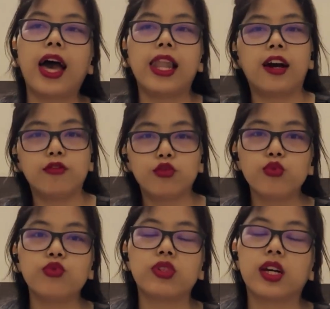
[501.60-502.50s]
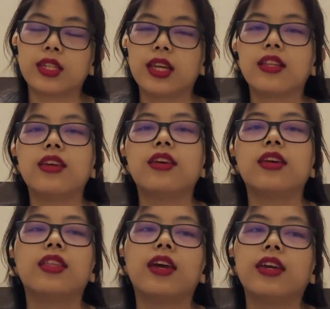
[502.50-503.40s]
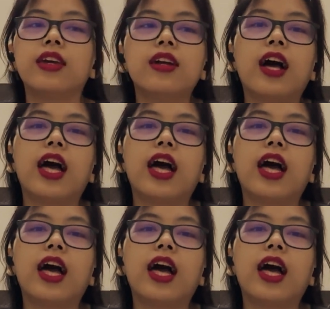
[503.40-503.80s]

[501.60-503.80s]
I'll have 2 trucks. In a year